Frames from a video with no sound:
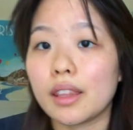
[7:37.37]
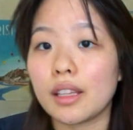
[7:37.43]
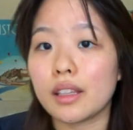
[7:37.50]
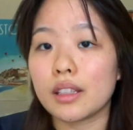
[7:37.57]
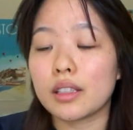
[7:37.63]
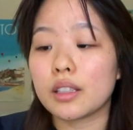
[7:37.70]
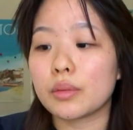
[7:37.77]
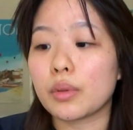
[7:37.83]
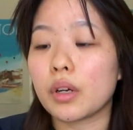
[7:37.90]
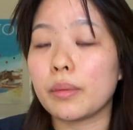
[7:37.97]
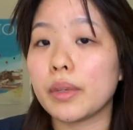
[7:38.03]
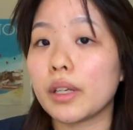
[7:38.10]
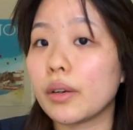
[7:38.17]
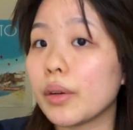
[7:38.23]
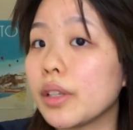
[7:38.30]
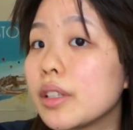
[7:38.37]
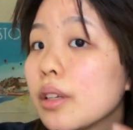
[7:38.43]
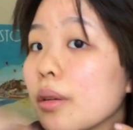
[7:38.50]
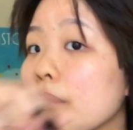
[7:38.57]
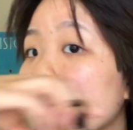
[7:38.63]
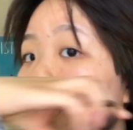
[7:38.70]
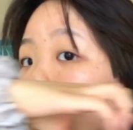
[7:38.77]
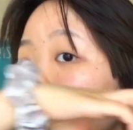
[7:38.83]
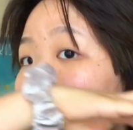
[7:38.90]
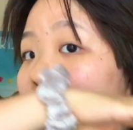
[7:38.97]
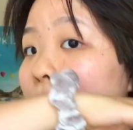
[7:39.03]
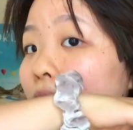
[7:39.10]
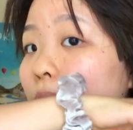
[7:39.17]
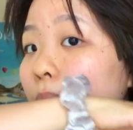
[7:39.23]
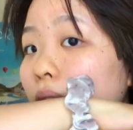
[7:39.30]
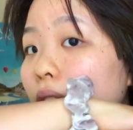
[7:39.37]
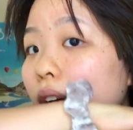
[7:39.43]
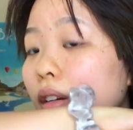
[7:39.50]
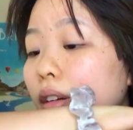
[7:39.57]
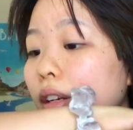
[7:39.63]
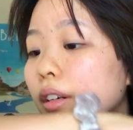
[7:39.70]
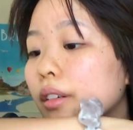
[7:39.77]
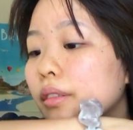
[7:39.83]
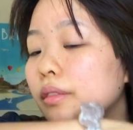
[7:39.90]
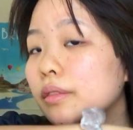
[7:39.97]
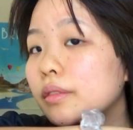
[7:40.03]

think this is probably going to thin it, maybe? I don't know.